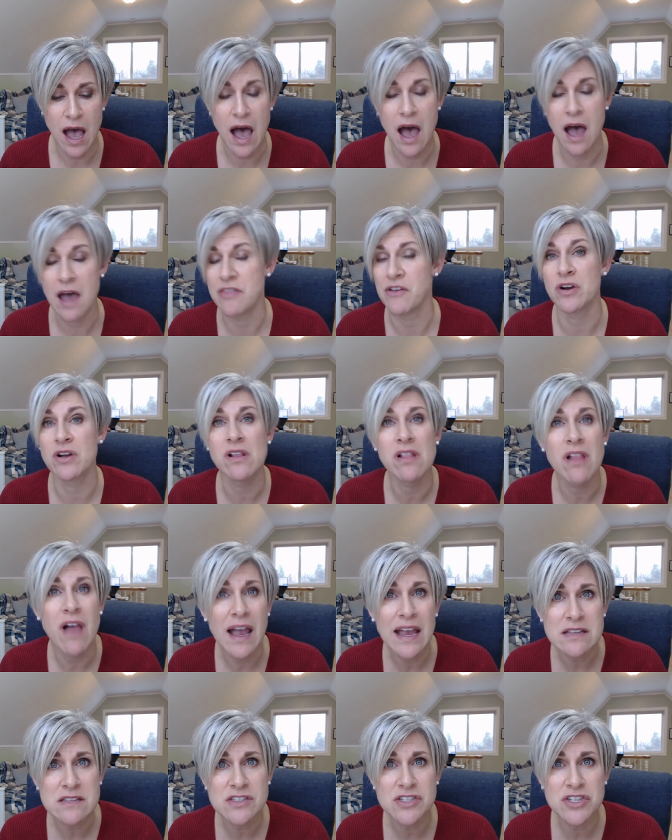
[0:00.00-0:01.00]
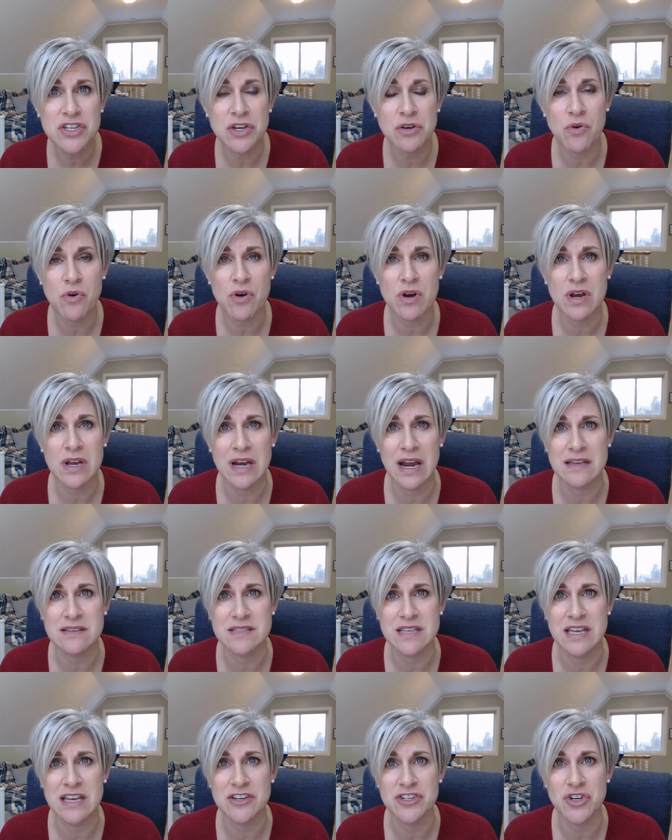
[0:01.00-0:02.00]
either clients to your
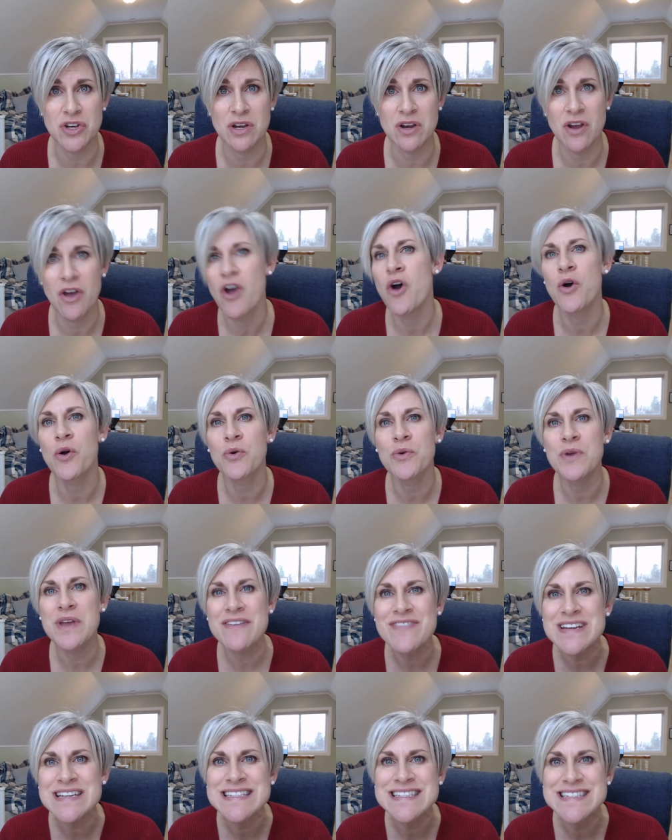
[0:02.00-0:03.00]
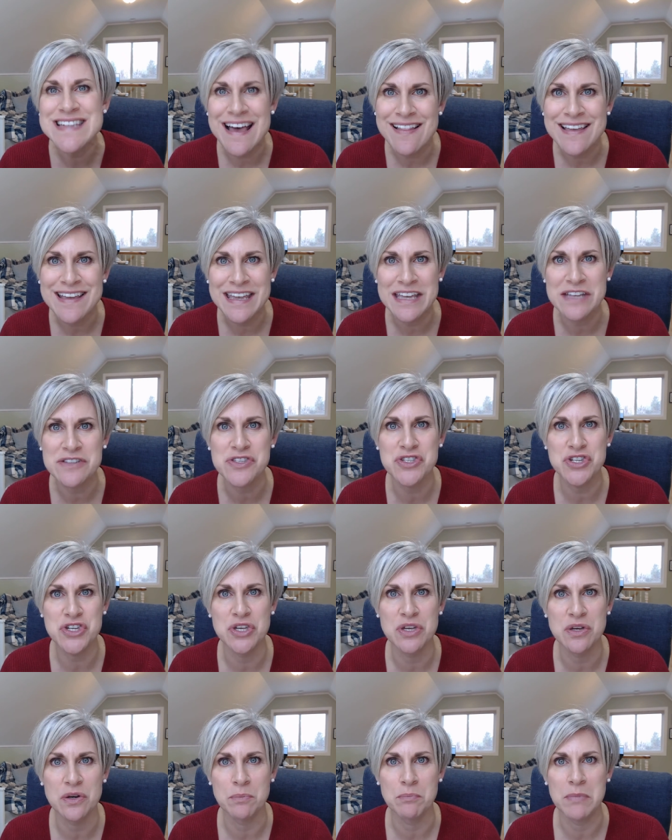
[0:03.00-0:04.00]
organization or even delegates to
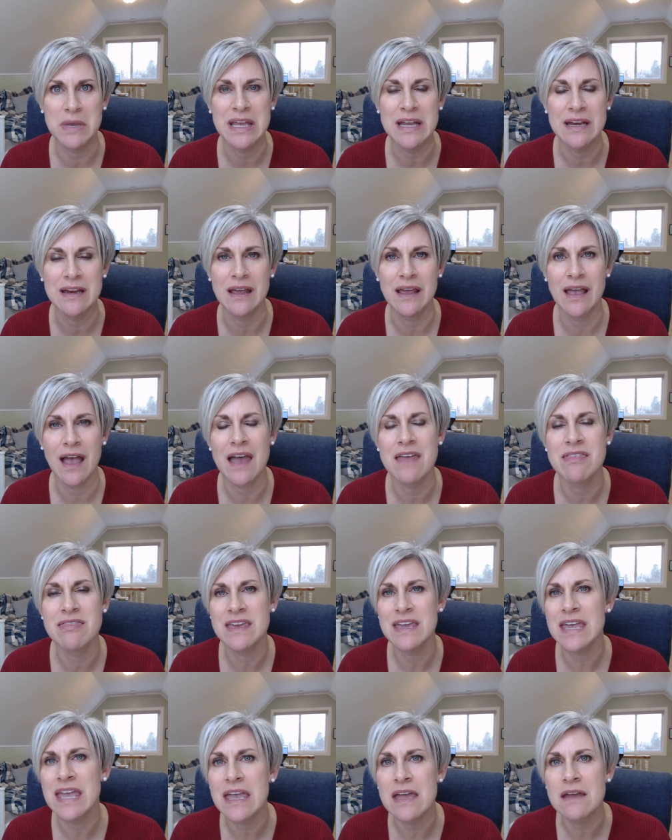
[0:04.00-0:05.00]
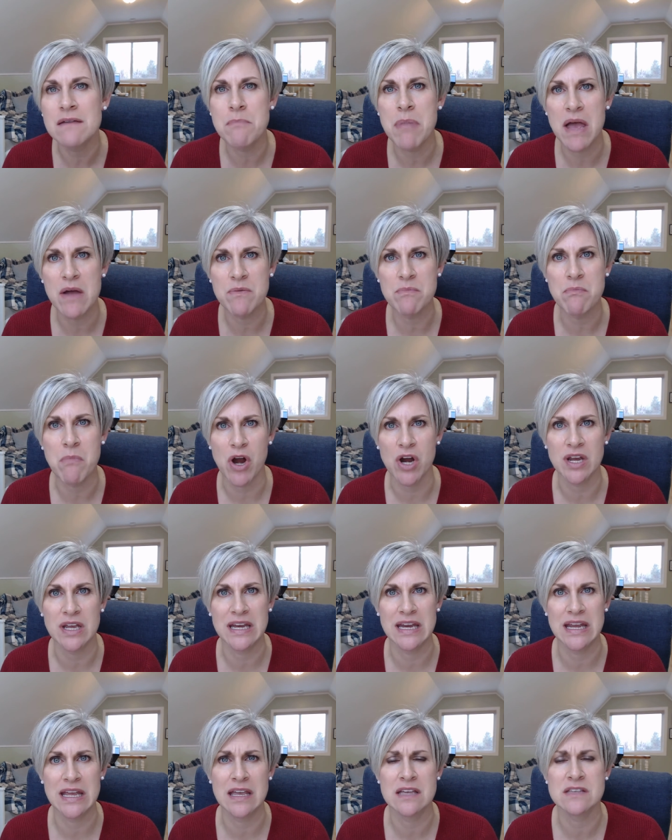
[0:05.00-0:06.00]
your meeting, I think inbound
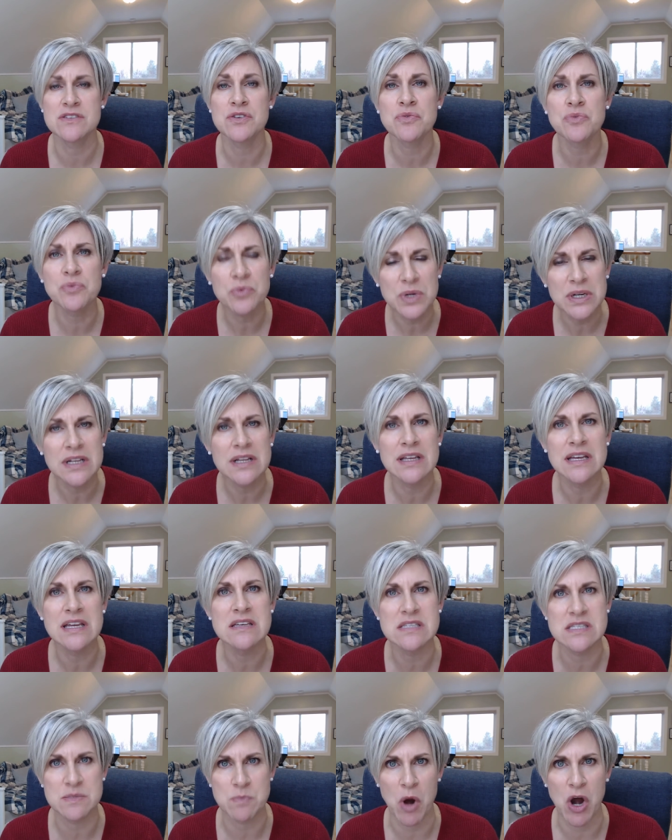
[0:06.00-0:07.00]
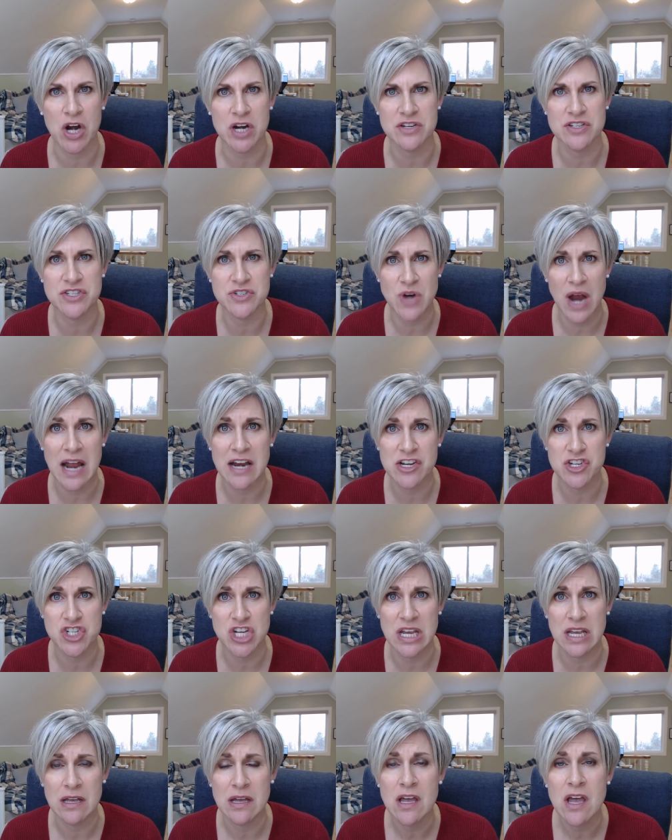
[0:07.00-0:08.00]
marketing is a really smart
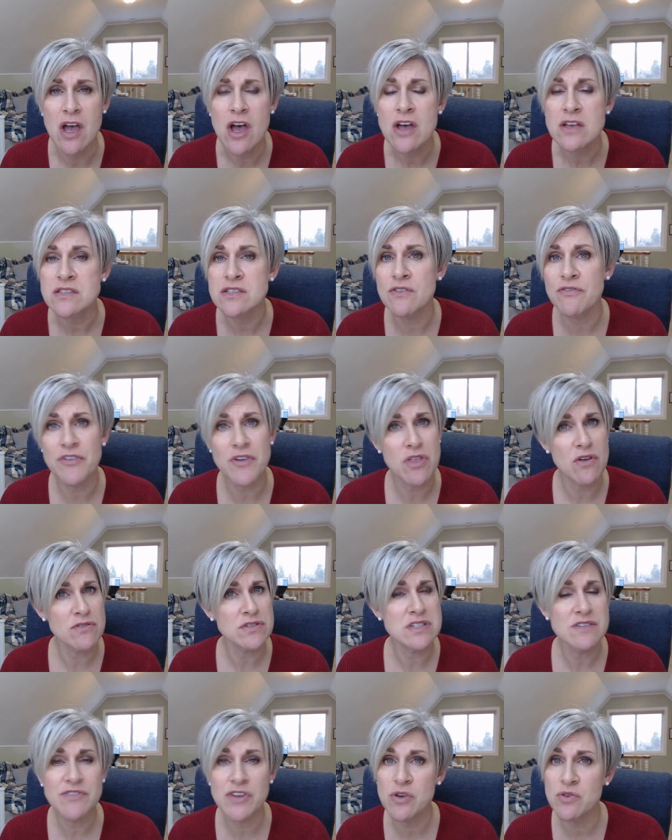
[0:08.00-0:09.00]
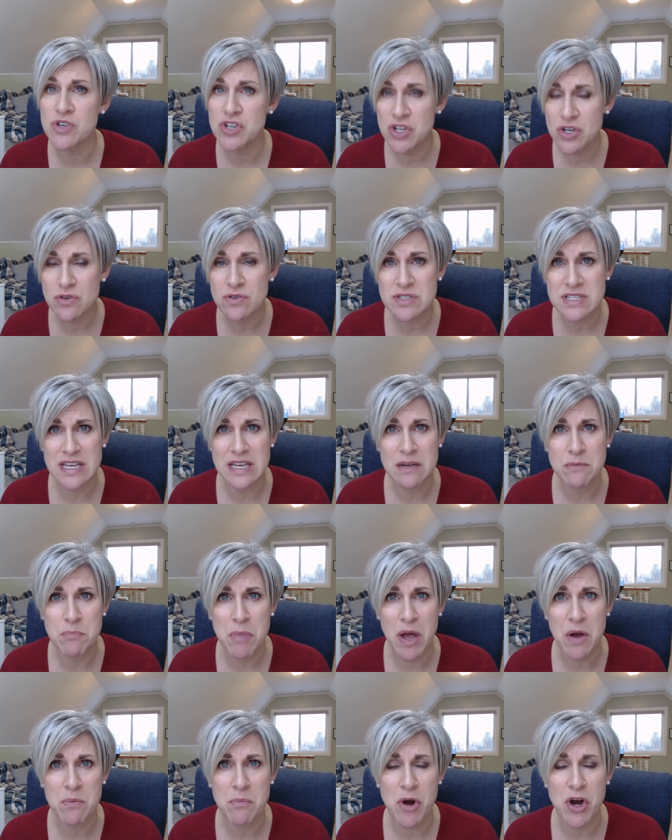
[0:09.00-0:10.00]
strategy. So, for those of you new to
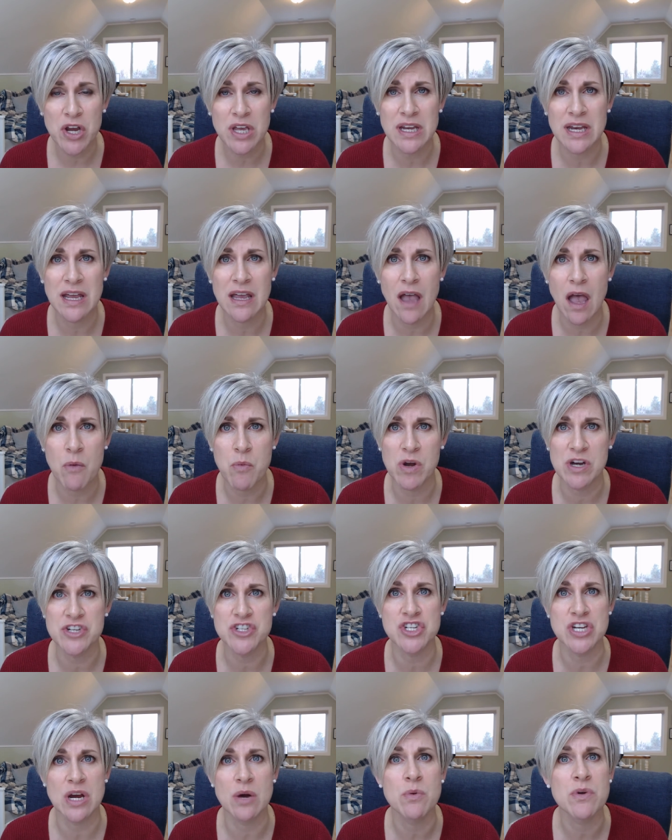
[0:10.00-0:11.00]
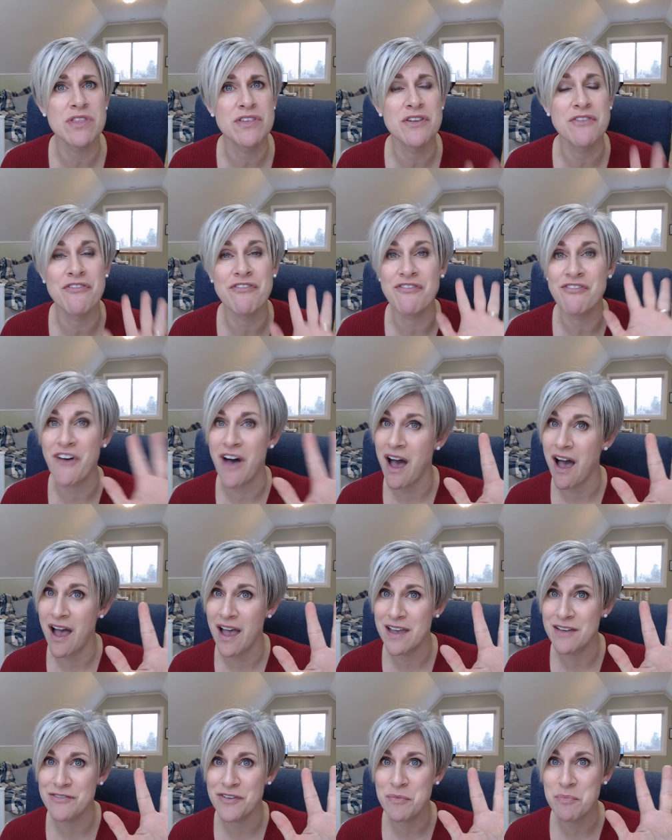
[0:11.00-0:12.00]
inbound marketing, I want to share with you
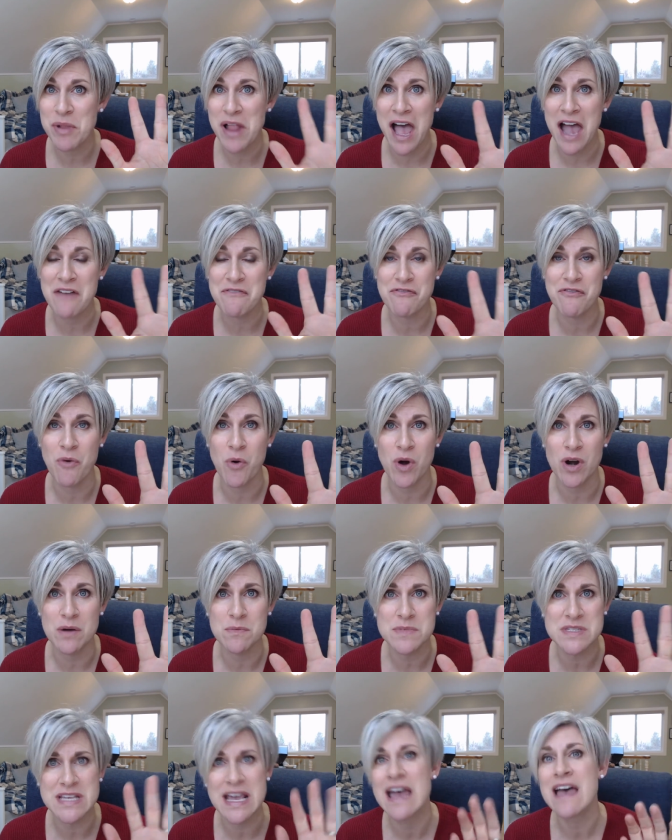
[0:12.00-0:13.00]
five platforms